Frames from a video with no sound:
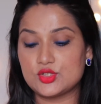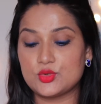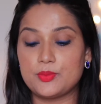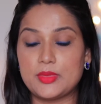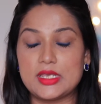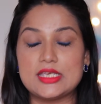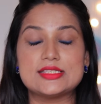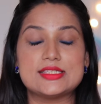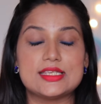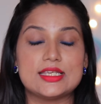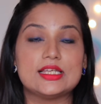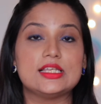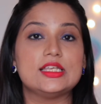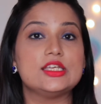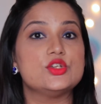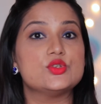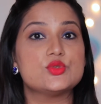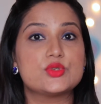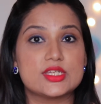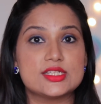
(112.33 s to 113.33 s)
So basically
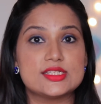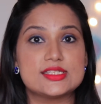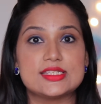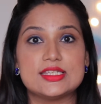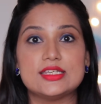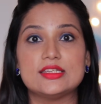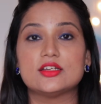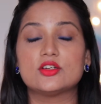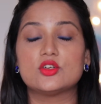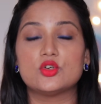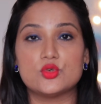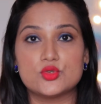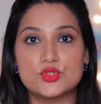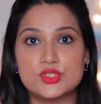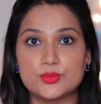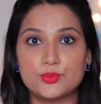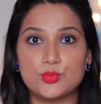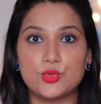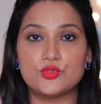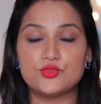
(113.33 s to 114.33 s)
you can see the close-up